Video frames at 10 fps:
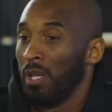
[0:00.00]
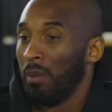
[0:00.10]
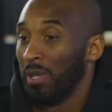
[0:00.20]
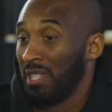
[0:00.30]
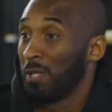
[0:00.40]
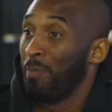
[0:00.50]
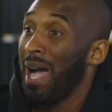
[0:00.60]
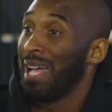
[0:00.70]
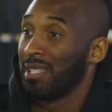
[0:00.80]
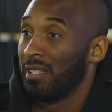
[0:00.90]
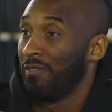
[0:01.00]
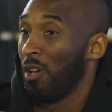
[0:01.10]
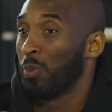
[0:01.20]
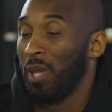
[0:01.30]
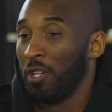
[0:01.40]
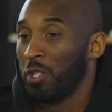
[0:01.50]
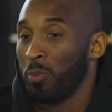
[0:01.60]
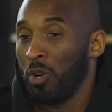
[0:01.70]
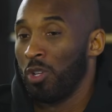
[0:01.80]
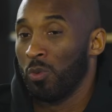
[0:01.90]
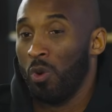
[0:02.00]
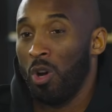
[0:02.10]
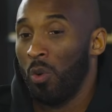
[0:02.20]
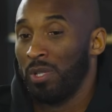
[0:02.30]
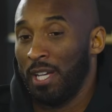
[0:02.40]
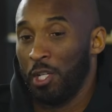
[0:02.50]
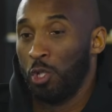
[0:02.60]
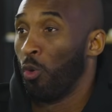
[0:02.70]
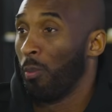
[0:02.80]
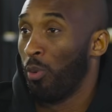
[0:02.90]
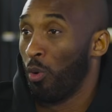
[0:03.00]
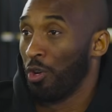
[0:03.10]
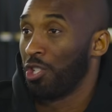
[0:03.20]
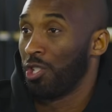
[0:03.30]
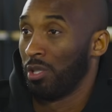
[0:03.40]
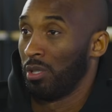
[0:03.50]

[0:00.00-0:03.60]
But the spots, if I was playing the Spurs, were always like short porch,